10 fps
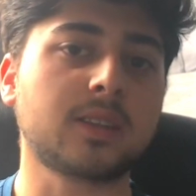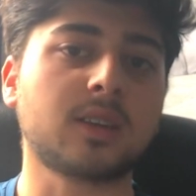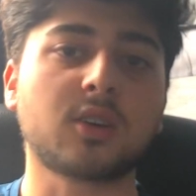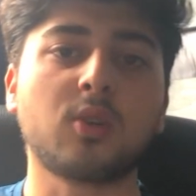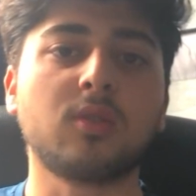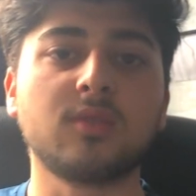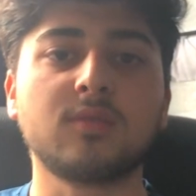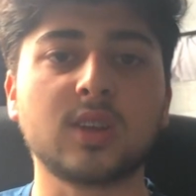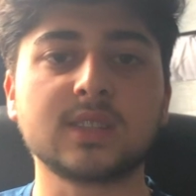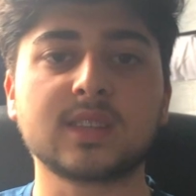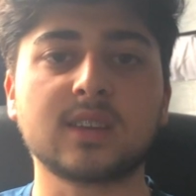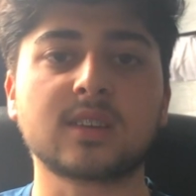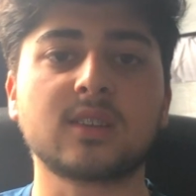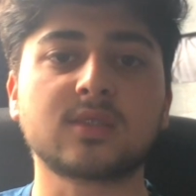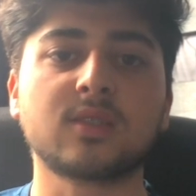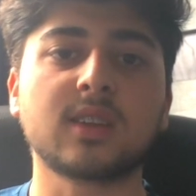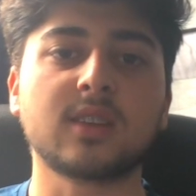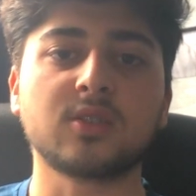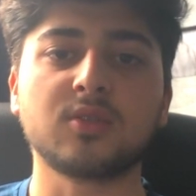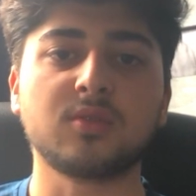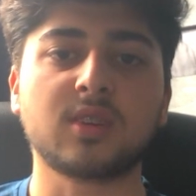then go over it in Seneca, so then you